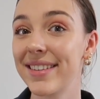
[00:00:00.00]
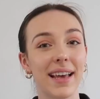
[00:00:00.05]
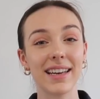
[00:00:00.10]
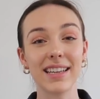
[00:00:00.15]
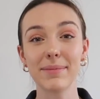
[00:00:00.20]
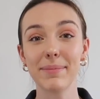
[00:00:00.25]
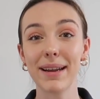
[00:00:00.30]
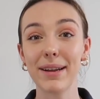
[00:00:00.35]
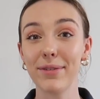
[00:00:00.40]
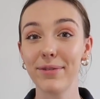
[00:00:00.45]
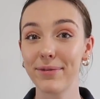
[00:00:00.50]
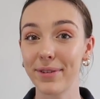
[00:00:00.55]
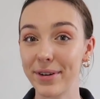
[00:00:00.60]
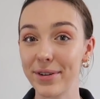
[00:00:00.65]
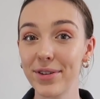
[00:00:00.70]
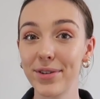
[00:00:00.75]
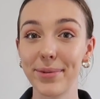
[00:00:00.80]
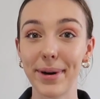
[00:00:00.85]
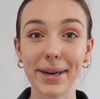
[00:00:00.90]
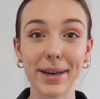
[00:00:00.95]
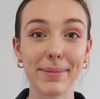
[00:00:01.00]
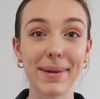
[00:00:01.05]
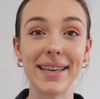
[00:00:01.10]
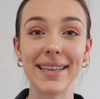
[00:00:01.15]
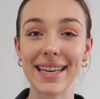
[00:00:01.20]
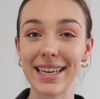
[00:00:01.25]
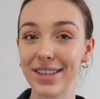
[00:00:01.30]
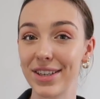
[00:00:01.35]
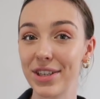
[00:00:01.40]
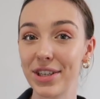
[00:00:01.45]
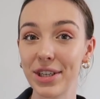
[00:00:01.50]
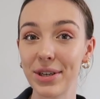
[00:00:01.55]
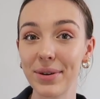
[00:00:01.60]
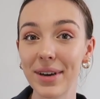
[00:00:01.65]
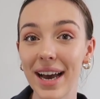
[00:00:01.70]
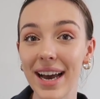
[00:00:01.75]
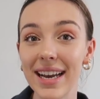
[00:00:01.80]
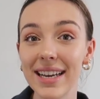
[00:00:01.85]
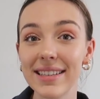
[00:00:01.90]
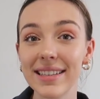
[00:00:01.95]
That is my first recommendation to you
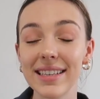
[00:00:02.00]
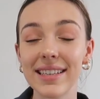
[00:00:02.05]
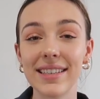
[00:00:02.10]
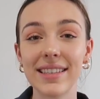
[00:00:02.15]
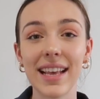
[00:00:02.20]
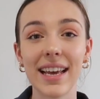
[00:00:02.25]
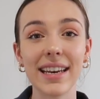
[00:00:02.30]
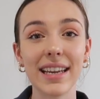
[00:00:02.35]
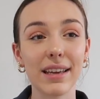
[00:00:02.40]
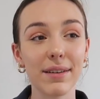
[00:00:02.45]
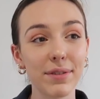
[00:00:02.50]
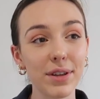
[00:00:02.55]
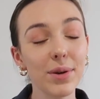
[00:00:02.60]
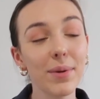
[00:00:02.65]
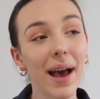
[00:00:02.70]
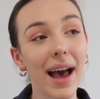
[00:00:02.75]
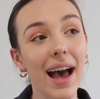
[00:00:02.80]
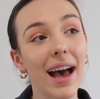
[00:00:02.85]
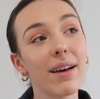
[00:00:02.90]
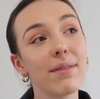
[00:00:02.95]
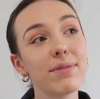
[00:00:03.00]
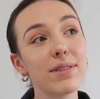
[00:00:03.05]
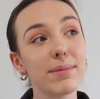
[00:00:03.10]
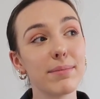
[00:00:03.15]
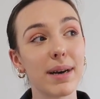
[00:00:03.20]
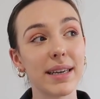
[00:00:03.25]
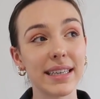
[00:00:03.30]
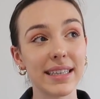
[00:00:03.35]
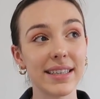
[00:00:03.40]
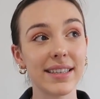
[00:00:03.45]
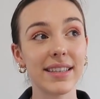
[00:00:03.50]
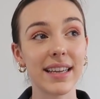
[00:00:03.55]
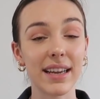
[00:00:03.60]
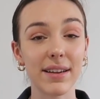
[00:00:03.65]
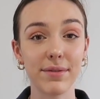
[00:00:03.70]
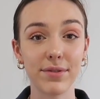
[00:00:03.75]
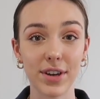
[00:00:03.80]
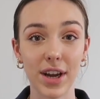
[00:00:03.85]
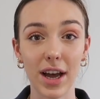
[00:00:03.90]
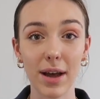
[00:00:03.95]
guys, is that if you have the money
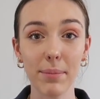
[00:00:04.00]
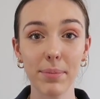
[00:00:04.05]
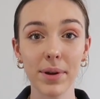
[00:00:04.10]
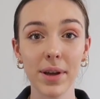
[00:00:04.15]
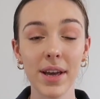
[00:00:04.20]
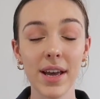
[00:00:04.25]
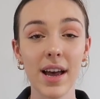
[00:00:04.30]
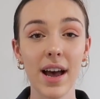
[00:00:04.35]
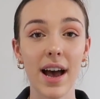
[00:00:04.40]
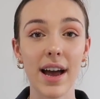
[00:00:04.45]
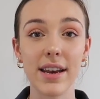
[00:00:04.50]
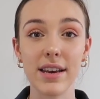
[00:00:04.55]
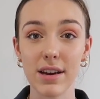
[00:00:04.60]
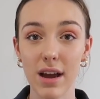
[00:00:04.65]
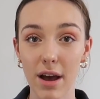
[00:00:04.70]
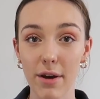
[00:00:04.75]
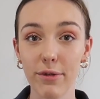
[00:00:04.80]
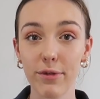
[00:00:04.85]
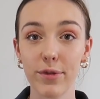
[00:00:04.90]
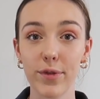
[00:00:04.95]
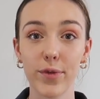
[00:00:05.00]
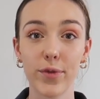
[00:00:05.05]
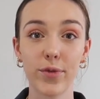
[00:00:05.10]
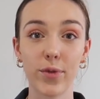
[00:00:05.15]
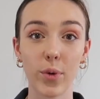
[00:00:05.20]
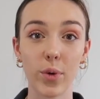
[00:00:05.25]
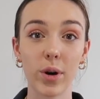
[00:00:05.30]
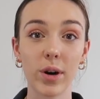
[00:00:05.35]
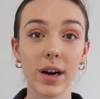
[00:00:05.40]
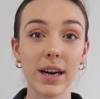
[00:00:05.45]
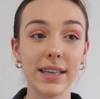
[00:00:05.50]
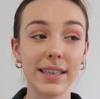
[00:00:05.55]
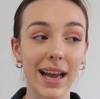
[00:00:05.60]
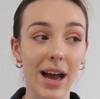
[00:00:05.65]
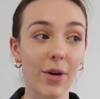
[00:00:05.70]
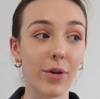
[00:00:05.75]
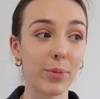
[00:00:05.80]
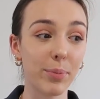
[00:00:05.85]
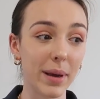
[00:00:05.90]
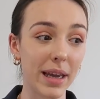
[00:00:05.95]
saved up enough for a
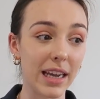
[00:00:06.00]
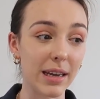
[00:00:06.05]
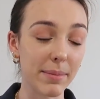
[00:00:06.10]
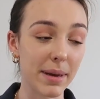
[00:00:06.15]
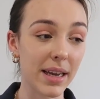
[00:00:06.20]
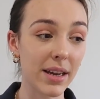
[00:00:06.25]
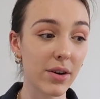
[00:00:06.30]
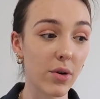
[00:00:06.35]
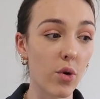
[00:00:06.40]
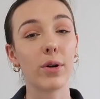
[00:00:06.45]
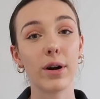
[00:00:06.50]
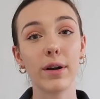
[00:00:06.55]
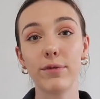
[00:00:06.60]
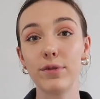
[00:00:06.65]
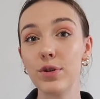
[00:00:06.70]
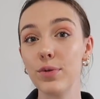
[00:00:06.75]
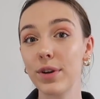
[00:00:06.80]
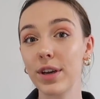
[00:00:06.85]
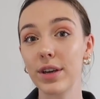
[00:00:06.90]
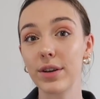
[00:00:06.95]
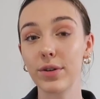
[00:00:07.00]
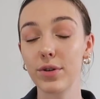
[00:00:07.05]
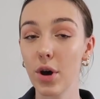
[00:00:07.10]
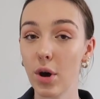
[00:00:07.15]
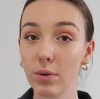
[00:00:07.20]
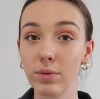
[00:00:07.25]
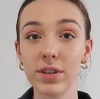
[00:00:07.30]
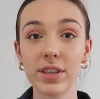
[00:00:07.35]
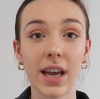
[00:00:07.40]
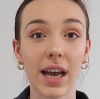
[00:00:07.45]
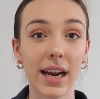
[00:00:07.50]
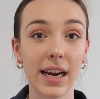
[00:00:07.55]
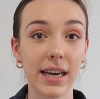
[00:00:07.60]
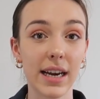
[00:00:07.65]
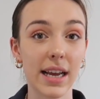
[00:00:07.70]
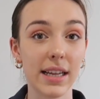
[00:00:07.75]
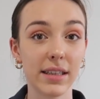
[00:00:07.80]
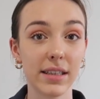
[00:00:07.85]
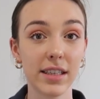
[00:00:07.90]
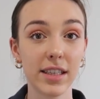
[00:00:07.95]
down payment, or if you can co-sign
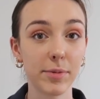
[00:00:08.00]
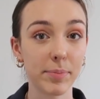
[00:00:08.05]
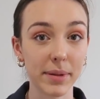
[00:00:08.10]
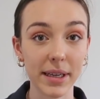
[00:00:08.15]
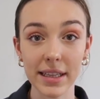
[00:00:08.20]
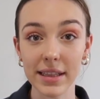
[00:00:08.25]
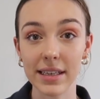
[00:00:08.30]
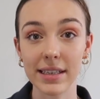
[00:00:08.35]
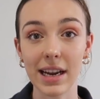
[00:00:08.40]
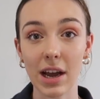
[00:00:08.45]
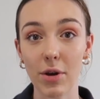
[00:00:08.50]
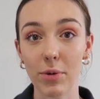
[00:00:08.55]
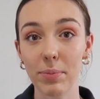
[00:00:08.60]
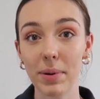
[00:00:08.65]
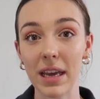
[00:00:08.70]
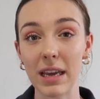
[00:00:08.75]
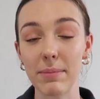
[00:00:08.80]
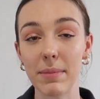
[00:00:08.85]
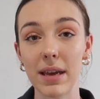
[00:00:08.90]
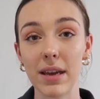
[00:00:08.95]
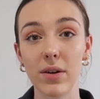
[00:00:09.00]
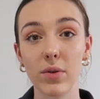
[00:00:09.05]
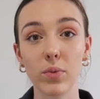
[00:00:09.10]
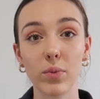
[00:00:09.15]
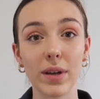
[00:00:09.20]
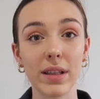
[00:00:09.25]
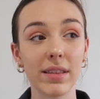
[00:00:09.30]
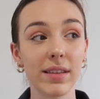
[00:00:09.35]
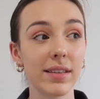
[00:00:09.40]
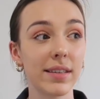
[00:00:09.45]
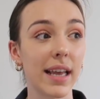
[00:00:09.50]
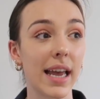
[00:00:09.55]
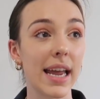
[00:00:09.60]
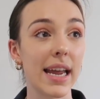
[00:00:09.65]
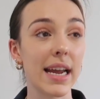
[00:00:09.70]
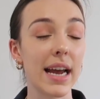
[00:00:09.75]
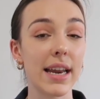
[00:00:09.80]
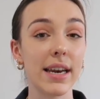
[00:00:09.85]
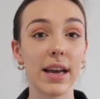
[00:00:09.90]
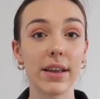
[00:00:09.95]
and split the down payment with
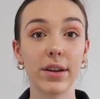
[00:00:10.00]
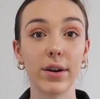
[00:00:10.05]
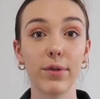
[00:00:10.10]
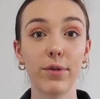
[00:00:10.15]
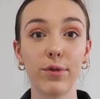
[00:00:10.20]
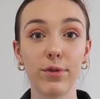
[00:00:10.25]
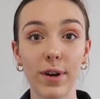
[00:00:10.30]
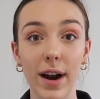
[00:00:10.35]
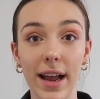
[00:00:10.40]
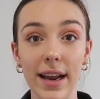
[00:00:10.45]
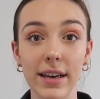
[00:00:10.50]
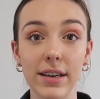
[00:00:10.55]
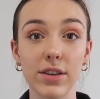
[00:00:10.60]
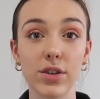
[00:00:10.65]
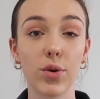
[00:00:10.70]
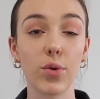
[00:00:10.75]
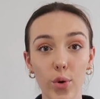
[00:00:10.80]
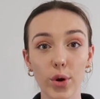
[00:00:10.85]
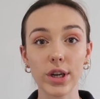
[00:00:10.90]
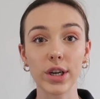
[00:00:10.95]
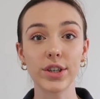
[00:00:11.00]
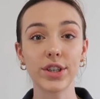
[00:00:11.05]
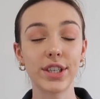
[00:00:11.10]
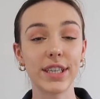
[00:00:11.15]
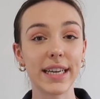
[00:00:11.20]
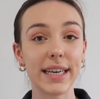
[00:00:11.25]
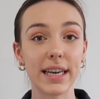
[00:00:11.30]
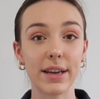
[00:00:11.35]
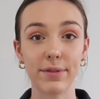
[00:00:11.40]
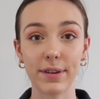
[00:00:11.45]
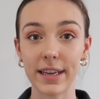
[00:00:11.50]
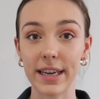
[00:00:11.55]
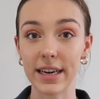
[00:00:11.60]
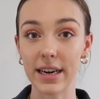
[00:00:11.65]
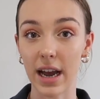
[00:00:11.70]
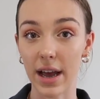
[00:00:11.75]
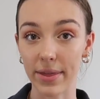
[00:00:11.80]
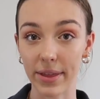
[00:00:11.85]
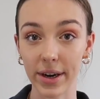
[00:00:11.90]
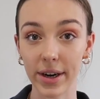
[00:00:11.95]
say another friend or your
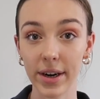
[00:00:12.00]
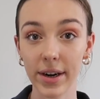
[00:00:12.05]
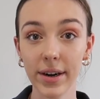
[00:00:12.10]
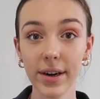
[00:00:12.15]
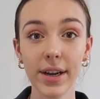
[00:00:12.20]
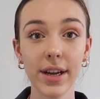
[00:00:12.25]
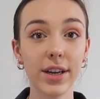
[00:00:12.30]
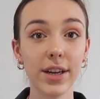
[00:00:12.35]
significant other,